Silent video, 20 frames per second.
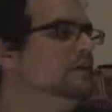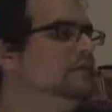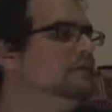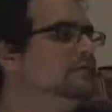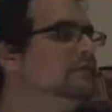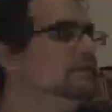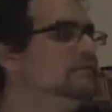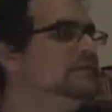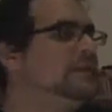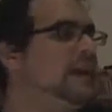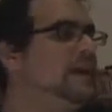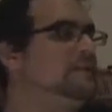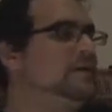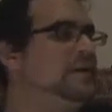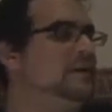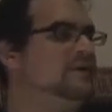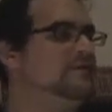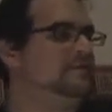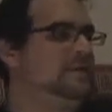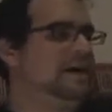First time
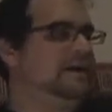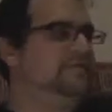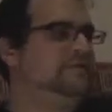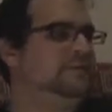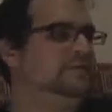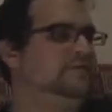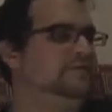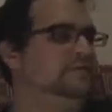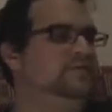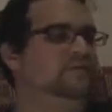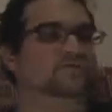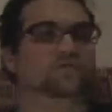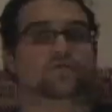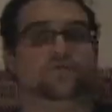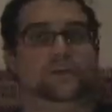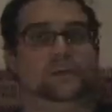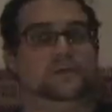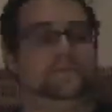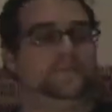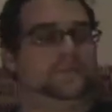any of my visions,
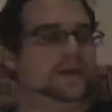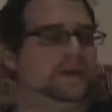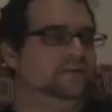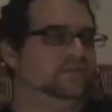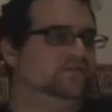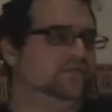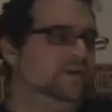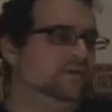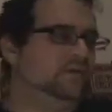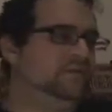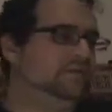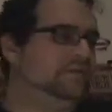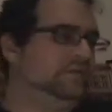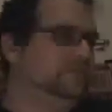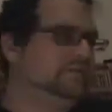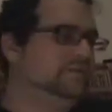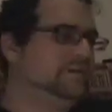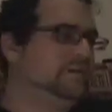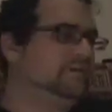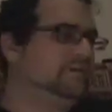dreams, high strangeness,
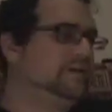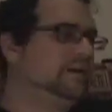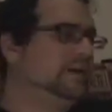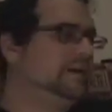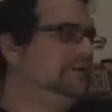etc.